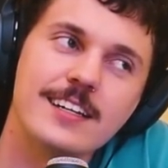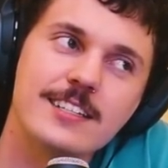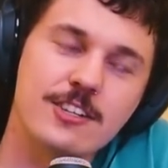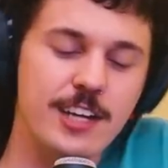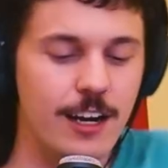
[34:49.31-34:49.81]

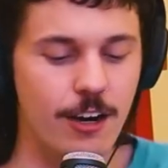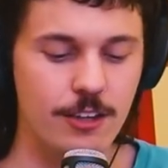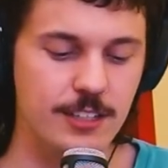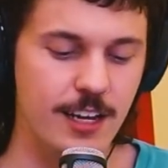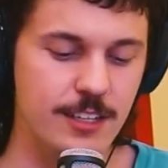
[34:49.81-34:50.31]
So Jack
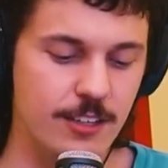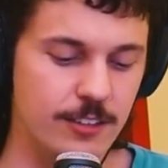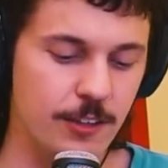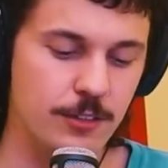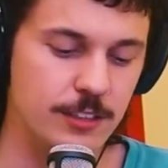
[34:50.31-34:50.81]
Harlow's
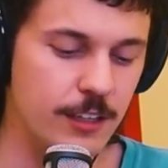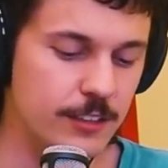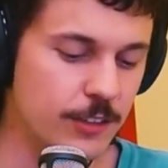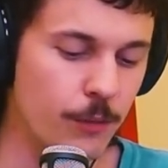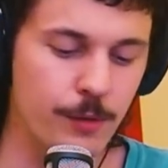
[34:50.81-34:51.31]
canceled.
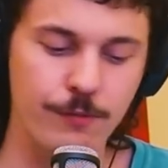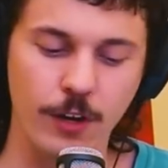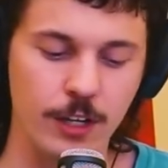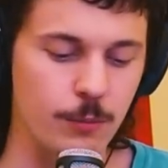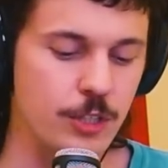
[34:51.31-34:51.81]
Don't be
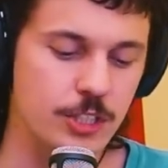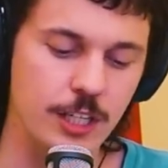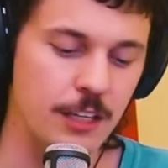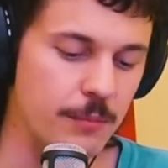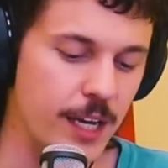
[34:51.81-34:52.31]
fucking with
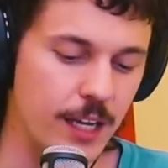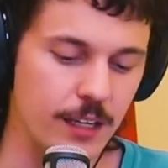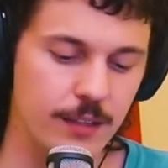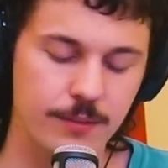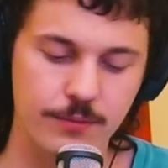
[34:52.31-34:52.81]
shit,
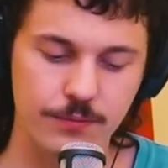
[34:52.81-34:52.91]
man.